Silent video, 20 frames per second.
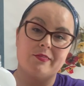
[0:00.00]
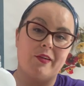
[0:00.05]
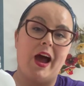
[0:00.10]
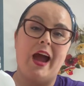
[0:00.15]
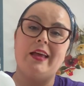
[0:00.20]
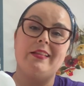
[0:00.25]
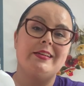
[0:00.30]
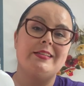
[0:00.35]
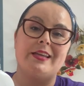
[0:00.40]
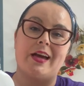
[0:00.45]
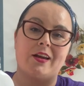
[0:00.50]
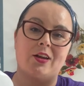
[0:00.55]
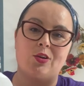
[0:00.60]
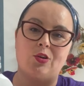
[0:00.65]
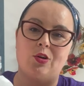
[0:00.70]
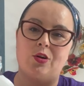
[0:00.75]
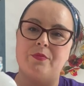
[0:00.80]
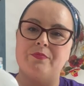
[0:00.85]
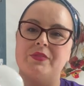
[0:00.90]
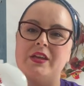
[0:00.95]
Highly
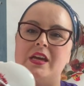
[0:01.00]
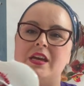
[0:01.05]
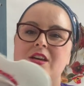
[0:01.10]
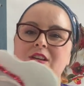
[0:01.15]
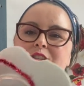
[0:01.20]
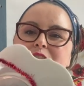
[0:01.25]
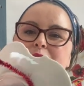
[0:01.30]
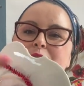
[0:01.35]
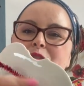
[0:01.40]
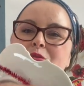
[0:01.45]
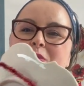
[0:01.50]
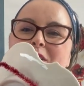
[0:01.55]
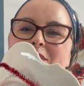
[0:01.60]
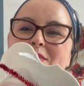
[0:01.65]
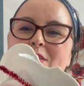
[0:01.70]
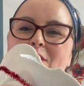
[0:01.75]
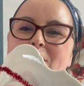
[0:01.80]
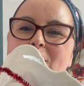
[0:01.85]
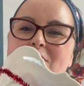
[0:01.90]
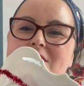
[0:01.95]
technical. So it's one of
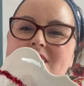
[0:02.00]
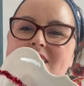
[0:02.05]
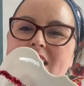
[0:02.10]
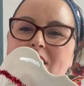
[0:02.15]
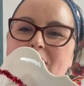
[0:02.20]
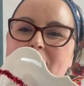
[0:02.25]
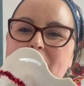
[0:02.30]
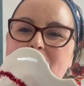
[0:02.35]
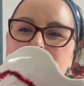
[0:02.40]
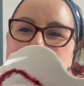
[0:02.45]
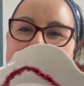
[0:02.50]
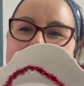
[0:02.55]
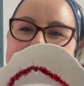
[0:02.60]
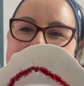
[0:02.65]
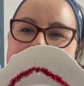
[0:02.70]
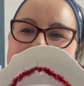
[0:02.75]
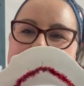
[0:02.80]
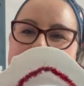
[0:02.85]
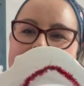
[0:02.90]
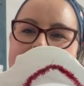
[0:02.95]
those decorative
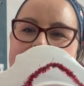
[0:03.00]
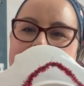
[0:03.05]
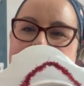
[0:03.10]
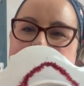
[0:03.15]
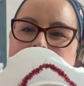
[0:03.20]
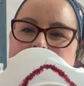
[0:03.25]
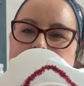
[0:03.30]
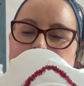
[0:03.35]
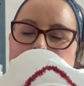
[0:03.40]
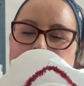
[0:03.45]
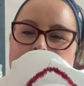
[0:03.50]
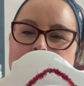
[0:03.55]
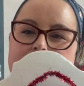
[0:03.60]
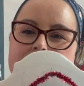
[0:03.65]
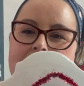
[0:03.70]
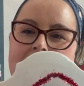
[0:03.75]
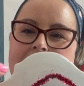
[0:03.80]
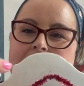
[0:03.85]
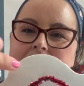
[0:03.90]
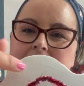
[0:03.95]
plates that had the
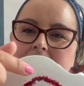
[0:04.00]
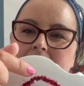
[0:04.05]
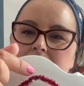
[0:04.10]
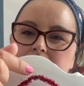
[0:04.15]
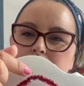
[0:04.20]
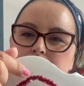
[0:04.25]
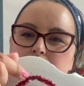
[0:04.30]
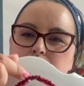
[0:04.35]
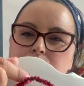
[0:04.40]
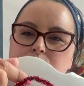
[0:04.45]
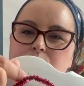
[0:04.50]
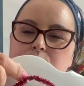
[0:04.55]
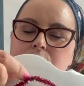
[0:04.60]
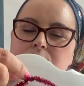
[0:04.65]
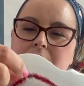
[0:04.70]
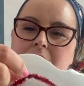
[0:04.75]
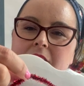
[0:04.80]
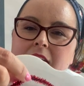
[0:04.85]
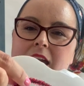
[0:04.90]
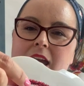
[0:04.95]
holes, and I
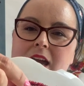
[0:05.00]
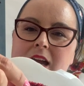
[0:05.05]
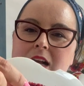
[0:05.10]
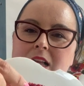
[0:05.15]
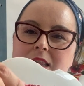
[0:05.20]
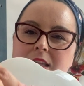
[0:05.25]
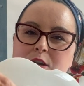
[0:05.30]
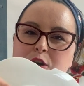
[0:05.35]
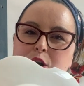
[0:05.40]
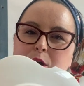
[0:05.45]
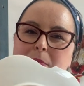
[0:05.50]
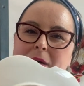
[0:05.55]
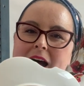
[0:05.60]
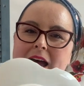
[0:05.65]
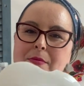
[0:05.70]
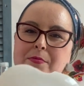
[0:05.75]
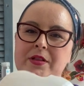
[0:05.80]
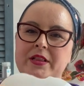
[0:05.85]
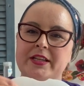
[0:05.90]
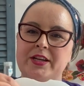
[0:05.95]
used a glitter
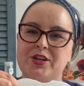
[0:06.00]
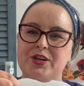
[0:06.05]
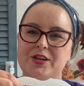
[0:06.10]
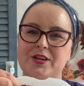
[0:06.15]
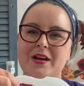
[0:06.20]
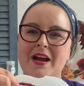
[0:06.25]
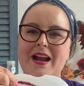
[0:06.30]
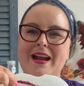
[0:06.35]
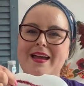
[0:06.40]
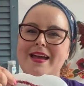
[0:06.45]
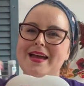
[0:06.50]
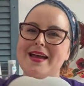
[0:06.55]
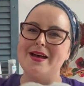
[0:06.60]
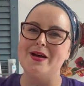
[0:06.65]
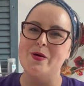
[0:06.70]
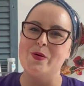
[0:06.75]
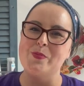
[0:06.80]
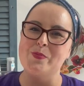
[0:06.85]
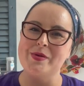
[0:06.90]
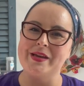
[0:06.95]
pipe cleaner
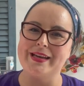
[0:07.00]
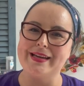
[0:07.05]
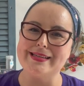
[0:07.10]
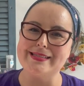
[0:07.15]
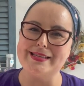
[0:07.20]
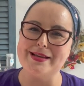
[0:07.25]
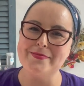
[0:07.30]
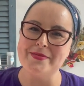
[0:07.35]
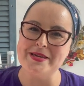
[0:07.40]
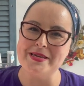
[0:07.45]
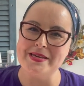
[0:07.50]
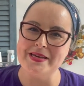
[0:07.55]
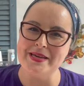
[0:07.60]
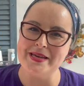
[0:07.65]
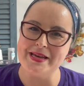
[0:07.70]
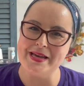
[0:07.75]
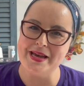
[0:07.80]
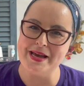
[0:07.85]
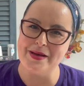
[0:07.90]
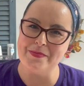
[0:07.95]
because I'm a,
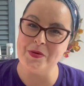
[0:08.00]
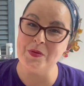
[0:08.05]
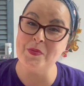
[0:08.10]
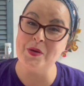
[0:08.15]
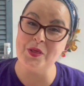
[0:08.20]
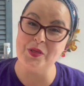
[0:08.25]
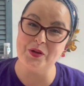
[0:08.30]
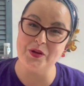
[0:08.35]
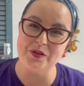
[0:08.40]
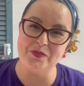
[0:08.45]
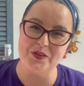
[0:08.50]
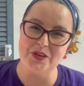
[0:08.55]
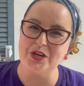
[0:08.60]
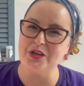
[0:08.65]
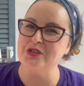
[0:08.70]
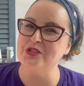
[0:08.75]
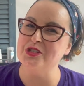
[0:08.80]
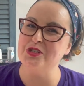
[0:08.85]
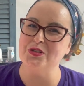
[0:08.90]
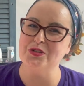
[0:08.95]
I'm a mother of
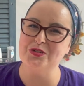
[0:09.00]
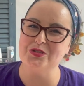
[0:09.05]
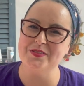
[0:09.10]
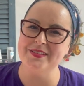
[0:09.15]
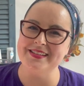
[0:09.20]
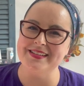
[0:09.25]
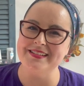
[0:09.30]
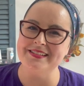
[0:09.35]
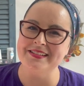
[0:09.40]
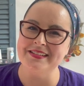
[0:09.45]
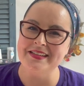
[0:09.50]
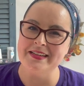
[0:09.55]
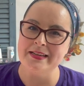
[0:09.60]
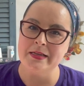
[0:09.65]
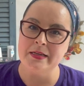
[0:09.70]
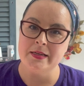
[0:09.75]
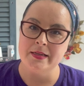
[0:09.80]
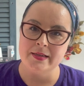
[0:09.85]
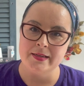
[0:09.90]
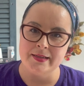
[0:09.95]
young children, and
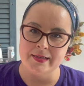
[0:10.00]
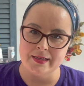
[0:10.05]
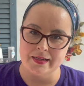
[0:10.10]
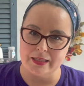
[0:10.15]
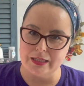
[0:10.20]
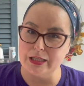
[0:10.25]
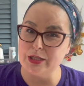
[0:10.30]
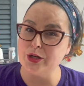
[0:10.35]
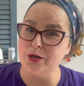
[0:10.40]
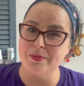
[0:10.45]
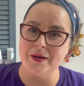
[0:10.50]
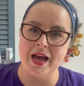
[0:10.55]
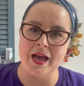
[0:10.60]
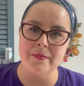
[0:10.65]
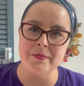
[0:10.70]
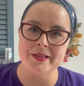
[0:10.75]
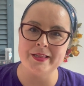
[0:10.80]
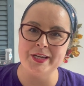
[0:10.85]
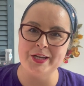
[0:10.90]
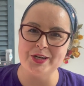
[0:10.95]
glitter
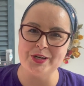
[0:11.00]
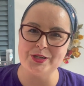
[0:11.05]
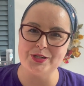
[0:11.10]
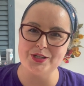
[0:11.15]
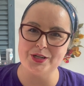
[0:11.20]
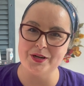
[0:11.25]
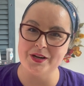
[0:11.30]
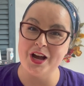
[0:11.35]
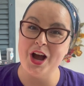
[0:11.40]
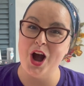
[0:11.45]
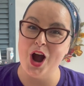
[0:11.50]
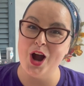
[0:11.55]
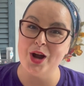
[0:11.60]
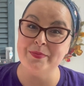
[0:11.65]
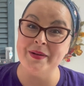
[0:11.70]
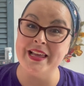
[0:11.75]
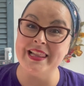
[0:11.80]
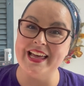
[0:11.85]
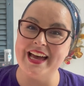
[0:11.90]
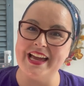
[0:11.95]
pipe cleaners are, are
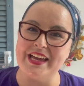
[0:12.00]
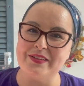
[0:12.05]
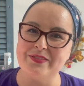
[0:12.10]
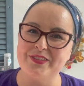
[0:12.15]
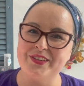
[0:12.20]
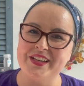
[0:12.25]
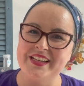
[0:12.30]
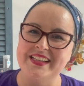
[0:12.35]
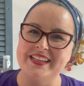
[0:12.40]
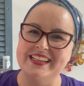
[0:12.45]
my life.